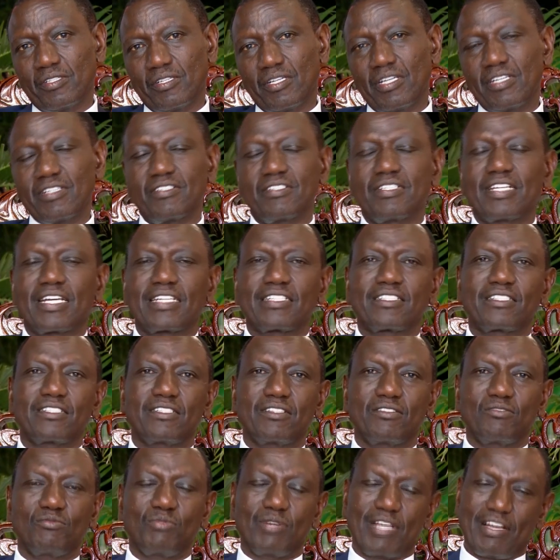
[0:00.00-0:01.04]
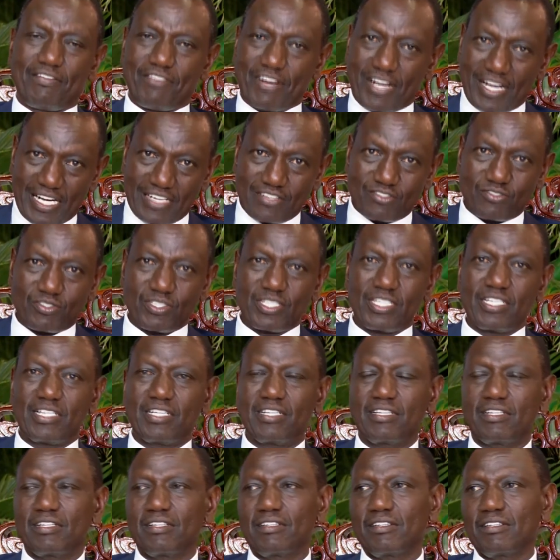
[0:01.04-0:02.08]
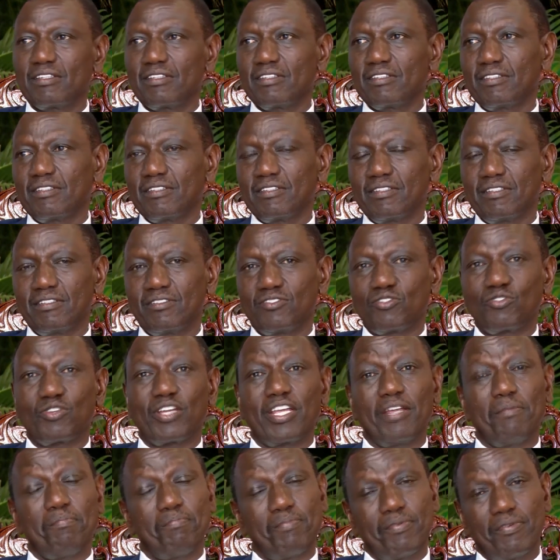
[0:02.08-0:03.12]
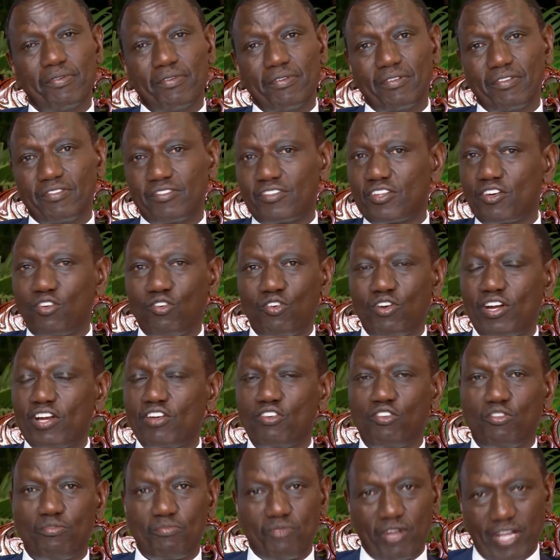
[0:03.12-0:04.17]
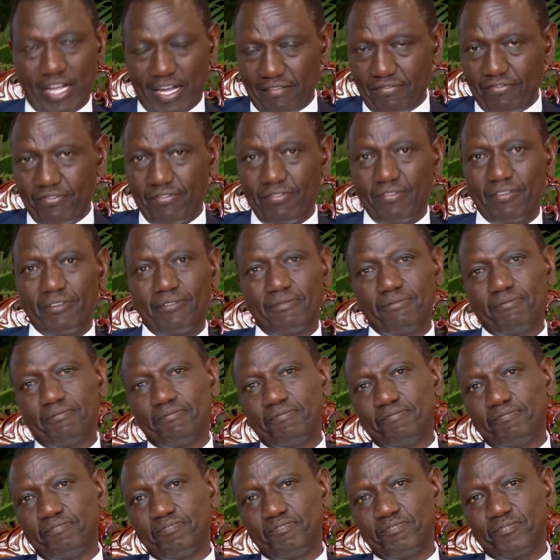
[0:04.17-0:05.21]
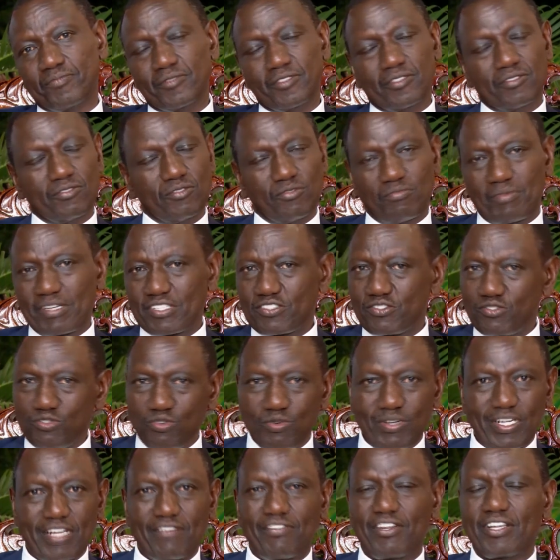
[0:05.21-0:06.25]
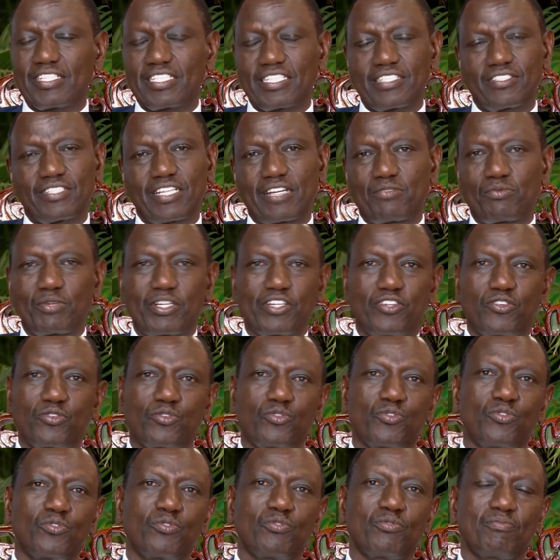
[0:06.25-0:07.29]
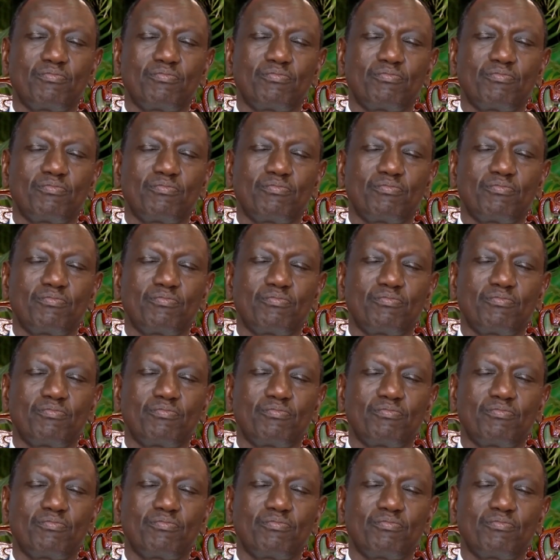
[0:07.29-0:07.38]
is that we have a country to keep. It's the only home we have. We must do whatever it is that we do